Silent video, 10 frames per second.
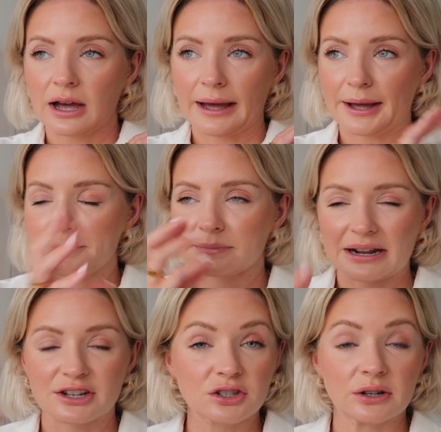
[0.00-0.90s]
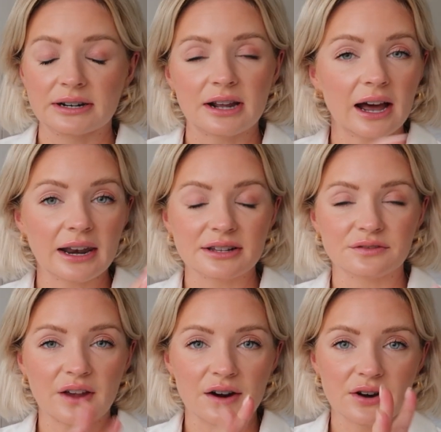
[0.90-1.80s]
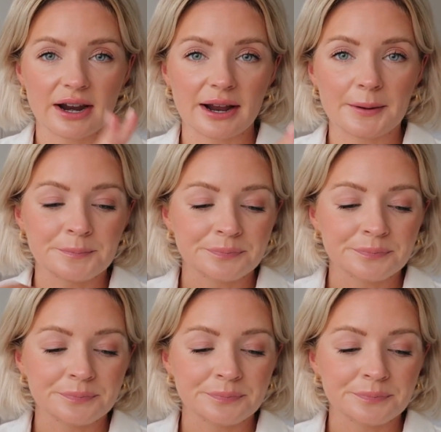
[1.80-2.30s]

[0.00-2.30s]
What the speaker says: like a solid colour, it's very